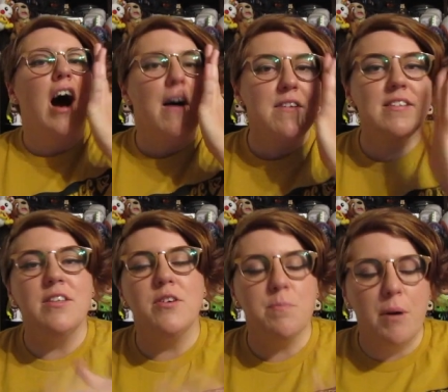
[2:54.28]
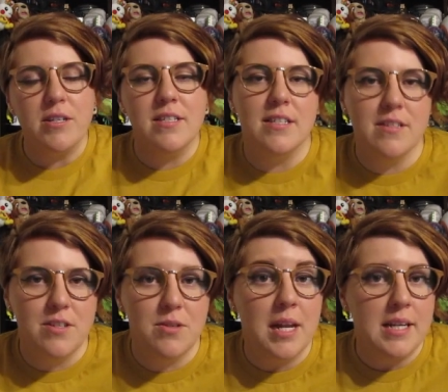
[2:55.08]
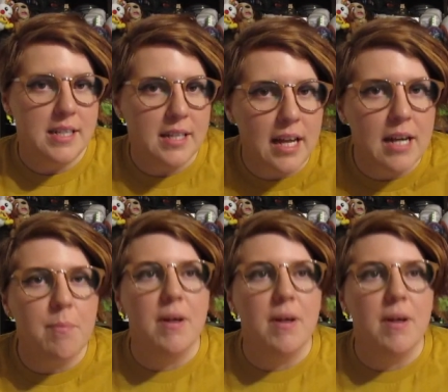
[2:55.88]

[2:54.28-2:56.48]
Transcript: Obviously there are parts in Season 2 that I did like,